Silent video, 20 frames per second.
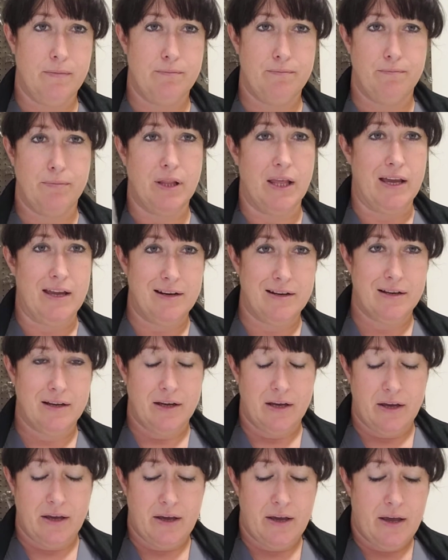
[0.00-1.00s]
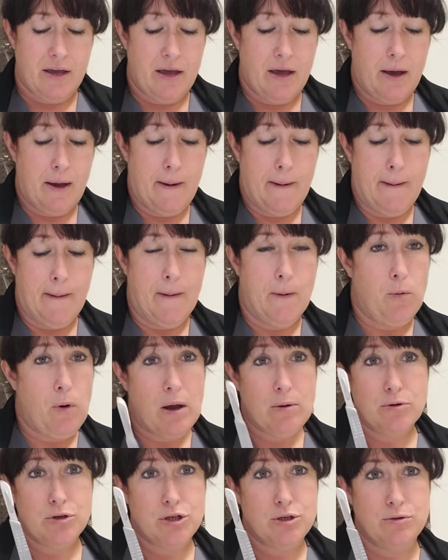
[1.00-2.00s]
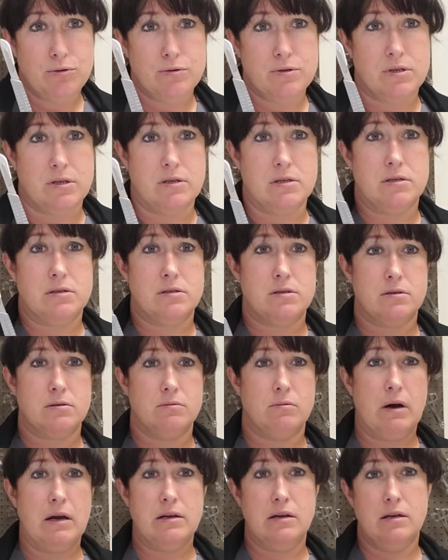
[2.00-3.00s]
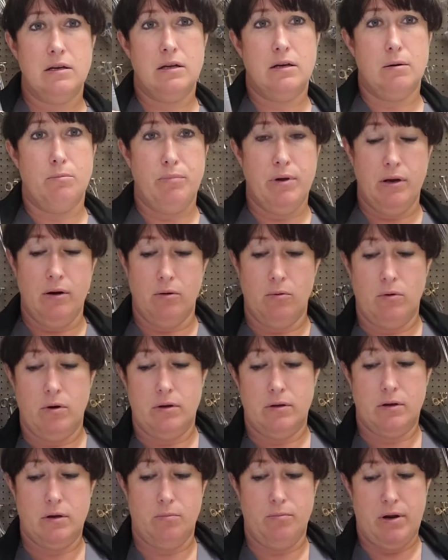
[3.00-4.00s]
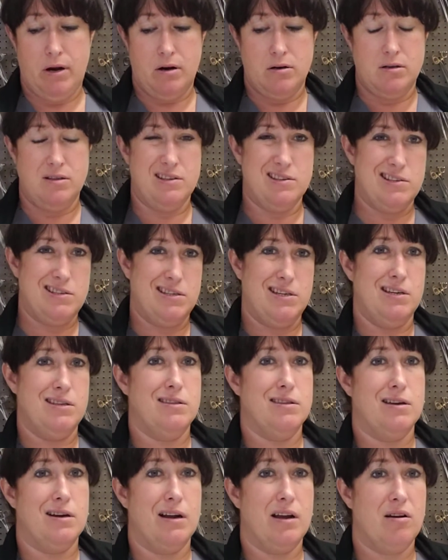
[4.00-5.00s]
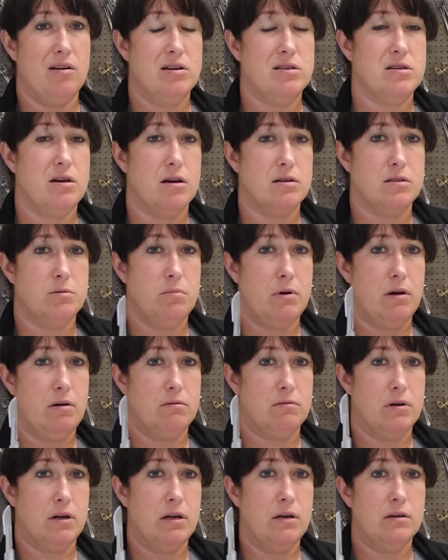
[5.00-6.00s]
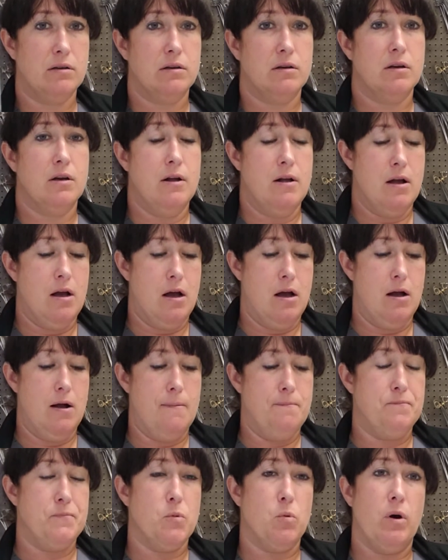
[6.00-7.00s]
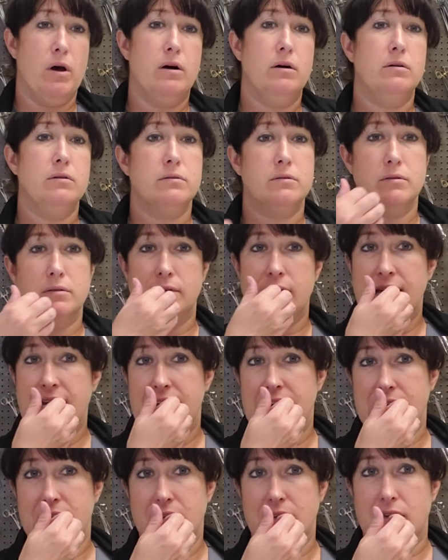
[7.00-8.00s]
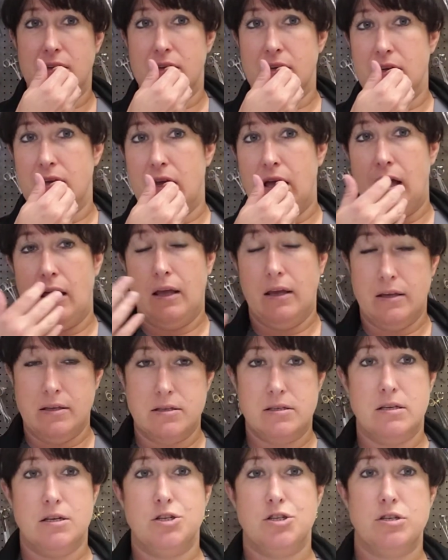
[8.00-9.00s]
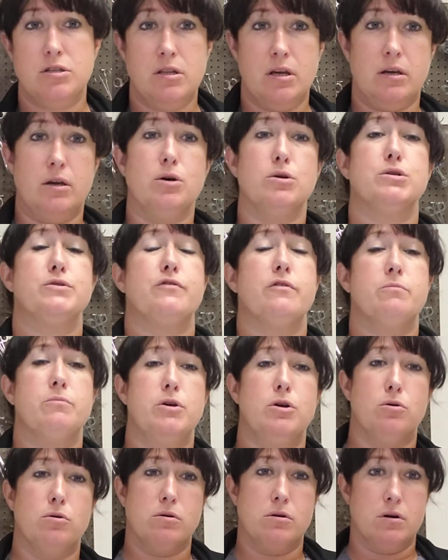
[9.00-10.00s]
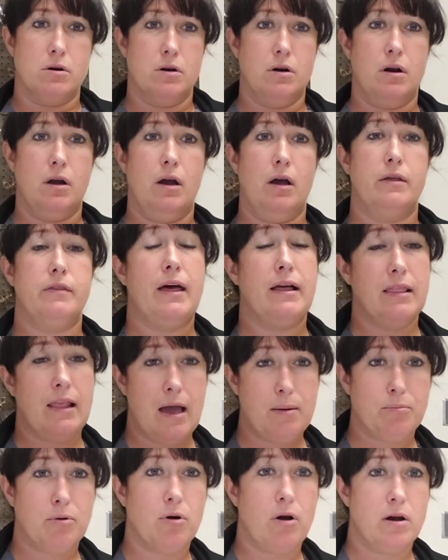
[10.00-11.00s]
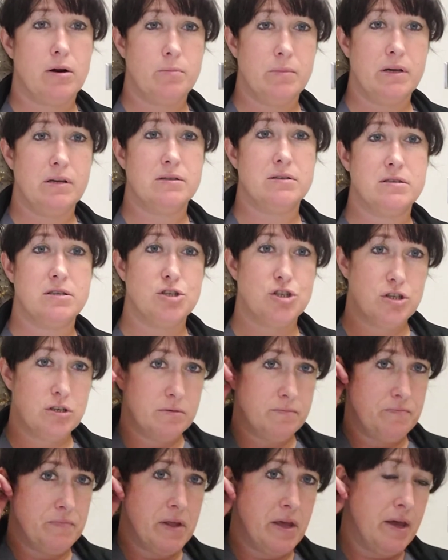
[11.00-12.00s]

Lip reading: Blade. Why would you use this? Why do you need a bigger one compared to this 10 that I already talked about, right? Well, that incision that goes from that laparotomy incision,